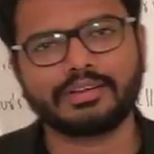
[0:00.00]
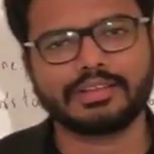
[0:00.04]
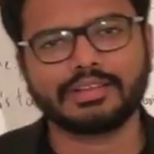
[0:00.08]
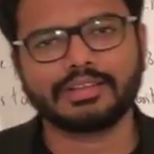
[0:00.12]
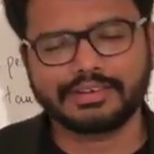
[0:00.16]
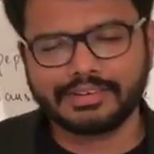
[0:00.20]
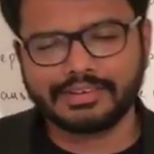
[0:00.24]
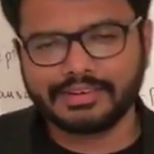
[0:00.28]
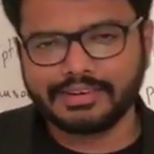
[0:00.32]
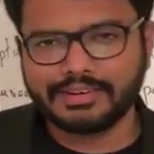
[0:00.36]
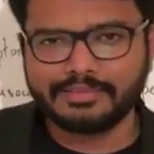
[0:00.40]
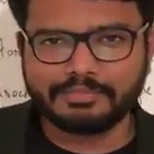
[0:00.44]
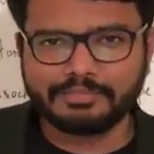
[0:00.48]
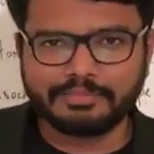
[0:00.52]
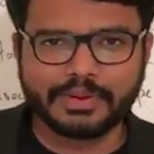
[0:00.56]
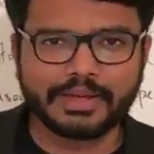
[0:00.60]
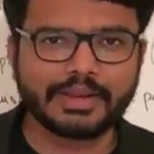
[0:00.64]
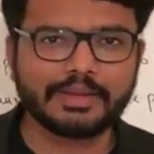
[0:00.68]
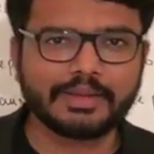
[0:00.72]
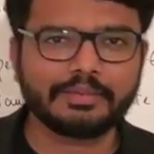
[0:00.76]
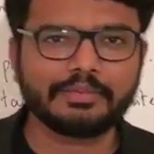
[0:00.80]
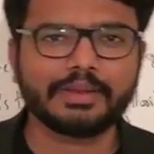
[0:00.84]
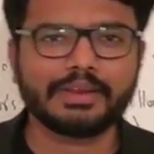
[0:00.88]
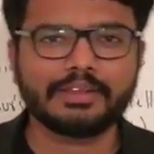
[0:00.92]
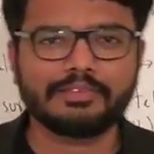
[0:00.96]
The term
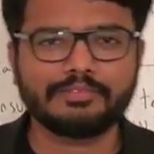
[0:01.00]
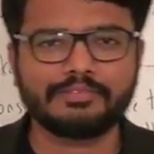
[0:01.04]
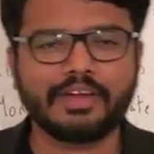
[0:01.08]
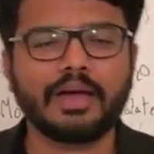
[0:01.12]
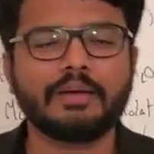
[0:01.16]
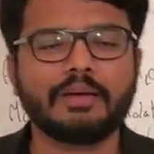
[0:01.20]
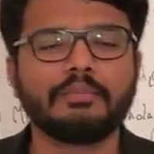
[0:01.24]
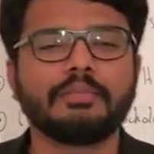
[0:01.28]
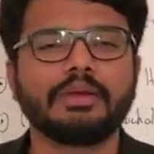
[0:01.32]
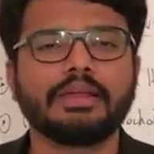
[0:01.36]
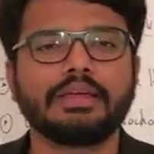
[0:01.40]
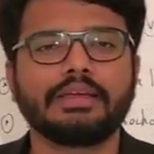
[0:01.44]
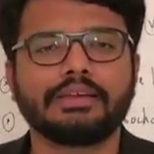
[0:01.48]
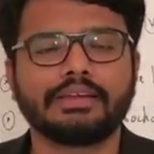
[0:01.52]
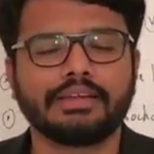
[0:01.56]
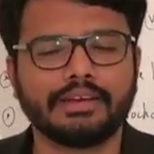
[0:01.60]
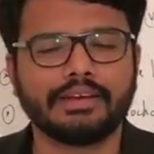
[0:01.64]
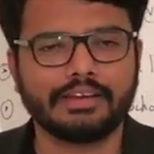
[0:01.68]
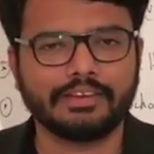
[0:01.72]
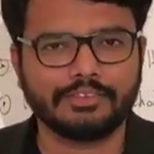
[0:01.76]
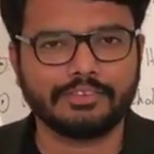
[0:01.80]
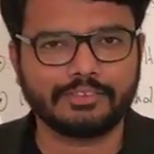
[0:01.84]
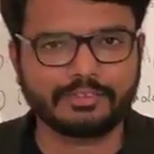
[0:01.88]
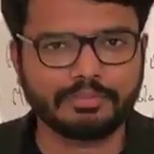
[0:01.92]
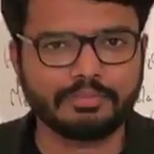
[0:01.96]
PDBD family really
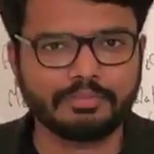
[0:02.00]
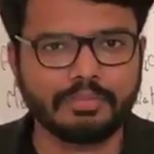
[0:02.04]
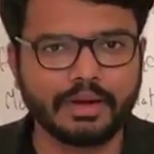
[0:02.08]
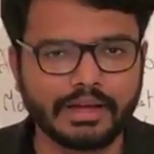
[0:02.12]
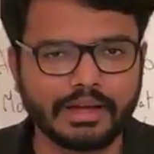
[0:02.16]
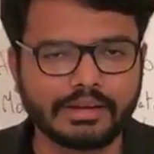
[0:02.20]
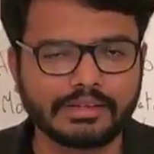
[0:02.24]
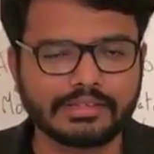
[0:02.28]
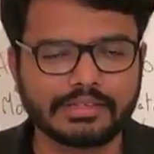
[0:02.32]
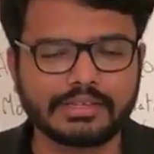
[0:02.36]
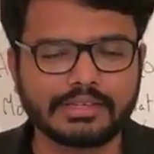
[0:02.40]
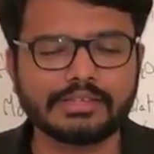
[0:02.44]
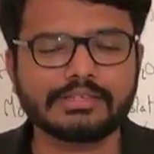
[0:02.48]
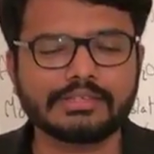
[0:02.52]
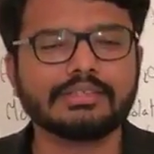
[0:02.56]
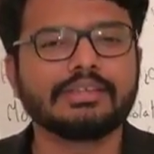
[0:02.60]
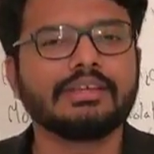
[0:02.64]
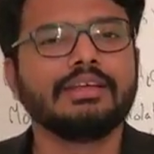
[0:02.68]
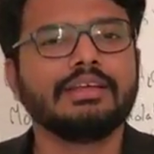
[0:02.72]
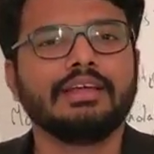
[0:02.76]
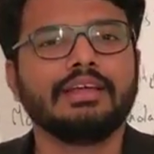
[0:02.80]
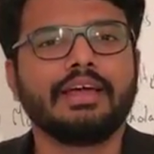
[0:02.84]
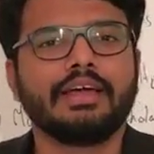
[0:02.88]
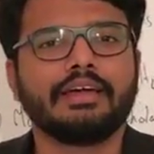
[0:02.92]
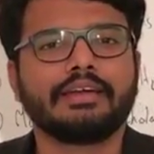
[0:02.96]
inspires us,
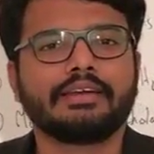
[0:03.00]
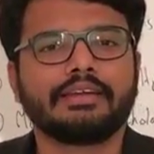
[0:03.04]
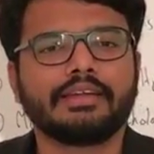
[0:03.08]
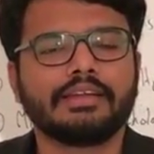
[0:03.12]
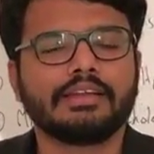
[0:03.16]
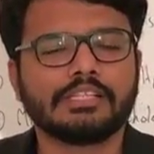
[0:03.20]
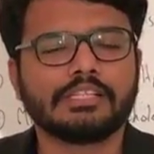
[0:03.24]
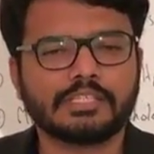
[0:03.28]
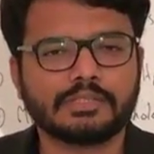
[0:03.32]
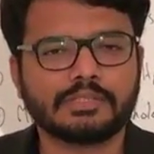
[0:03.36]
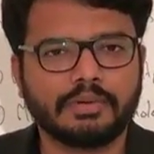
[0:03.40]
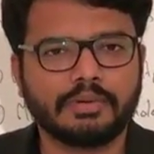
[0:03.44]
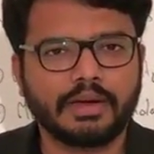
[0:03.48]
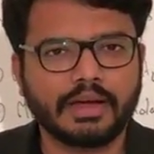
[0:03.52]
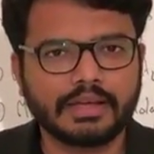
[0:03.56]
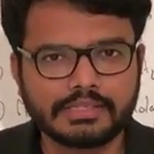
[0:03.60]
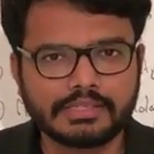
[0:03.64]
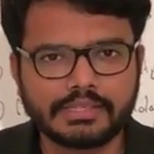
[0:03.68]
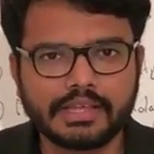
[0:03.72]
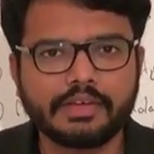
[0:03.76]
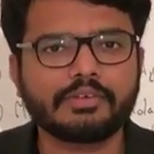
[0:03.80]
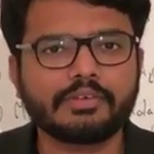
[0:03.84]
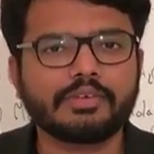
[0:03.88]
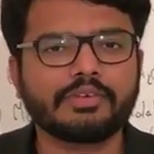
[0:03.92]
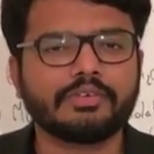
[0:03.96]
really inspires
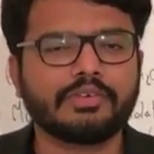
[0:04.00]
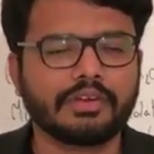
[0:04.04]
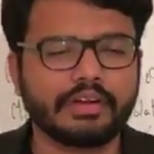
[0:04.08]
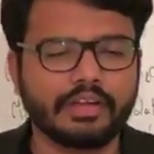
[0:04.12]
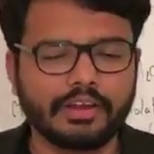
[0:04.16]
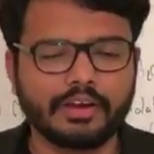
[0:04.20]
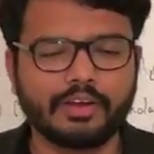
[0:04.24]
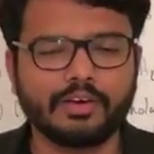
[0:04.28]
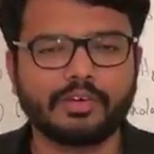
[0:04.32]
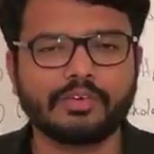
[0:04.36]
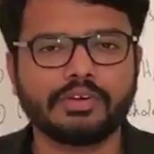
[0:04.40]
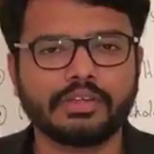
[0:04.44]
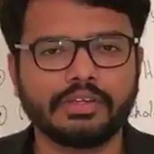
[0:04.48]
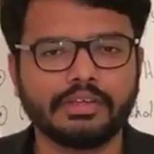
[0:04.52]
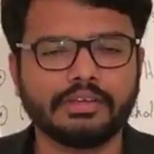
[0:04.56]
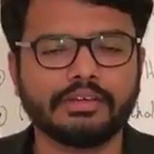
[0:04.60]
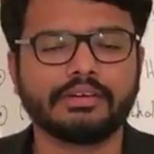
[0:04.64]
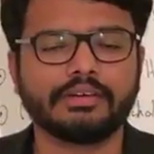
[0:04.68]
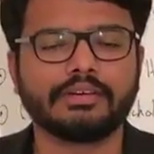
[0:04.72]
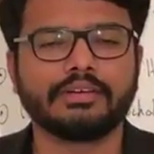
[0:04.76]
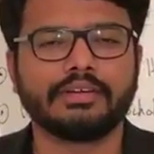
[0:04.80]
everyone around here.